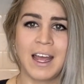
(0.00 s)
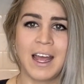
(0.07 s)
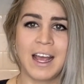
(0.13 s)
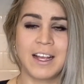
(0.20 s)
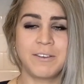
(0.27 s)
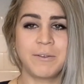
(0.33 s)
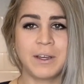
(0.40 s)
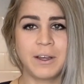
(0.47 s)

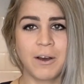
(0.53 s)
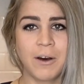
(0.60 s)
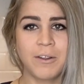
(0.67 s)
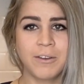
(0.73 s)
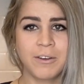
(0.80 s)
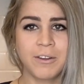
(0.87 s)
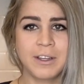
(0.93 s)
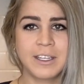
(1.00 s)
is we go
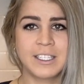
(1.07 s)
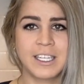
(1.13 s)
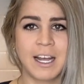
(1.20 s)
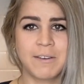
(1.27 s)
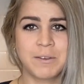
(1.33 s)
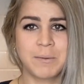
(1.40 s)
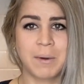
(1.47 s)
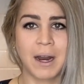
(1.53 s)
through these
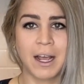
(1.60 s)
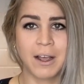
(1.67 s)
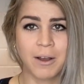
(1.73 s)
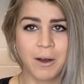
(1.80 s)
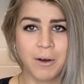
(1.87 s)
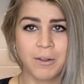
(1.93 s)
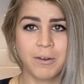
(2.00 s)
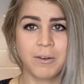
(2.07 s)
steps, but I
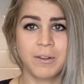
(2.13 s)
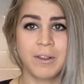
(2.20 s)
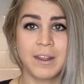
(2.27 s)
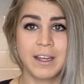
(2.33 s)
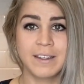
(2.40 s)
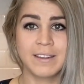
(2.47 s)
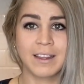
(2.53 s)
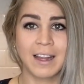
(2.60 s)
go through
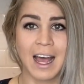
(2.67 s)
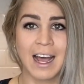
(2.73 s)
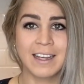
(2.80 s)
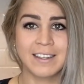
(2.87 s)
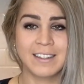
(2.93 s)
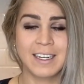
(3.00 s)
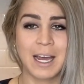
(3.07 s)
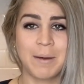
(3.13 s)
this
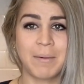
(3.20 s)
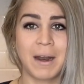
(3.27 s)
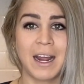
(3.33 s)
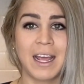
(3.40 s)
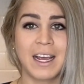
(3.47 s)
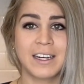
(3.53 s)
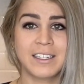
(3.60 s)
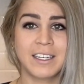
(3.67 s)
last step and
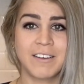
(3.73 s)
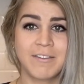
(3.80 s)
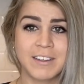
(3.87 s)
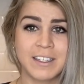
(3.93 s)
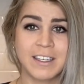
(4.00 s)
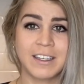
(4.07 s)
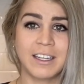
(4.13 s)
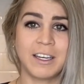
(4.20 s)
I actually
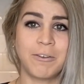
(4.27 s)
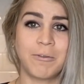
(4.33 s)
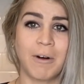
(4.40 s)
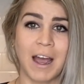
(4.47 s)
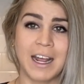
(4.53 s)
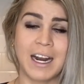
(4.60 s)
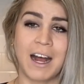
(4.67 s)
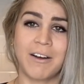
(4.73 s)
physically
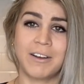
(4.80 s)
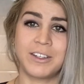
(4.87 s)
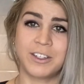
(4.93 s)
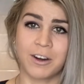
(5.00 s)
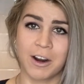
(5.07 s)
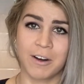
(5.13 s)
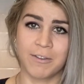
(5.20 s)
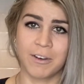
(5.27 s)
write out a
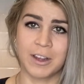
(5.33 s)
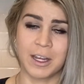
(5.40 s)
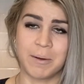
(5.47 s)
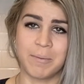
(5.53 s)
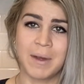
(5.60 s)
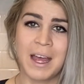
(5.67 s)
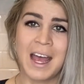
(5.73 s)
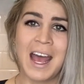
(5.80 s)
chart for them.